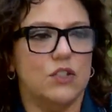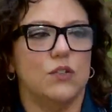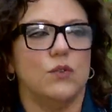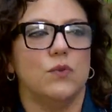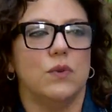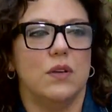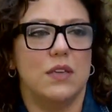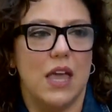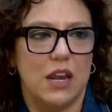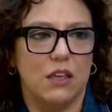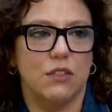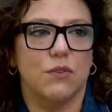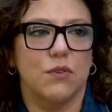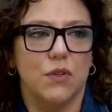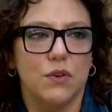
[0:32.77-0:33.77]
to
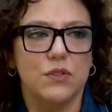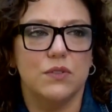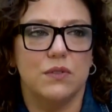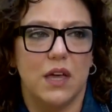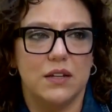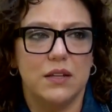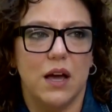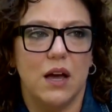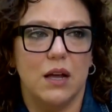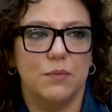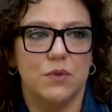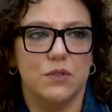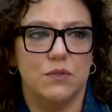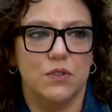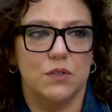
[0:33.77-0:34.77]
getting through that
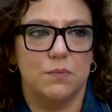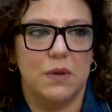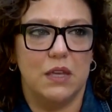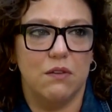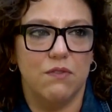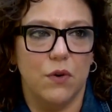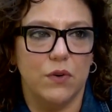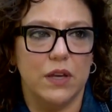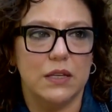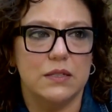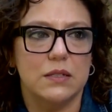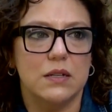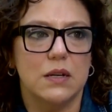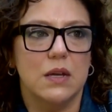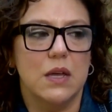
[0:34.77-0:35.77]
time was just being
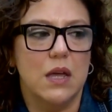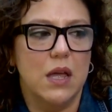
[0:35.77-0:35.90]
focused